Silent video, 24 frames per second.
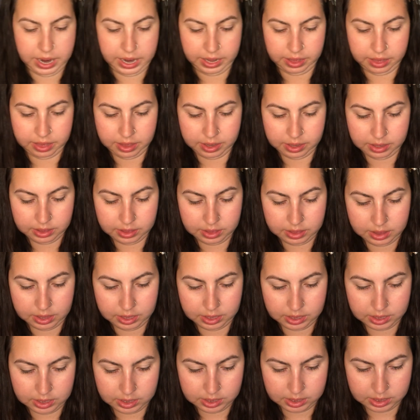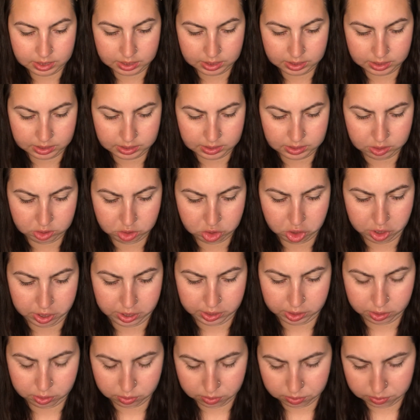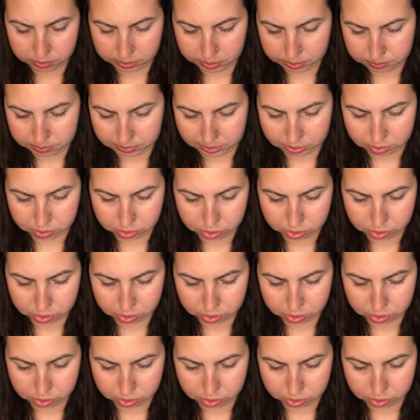I think this is the shade Cream and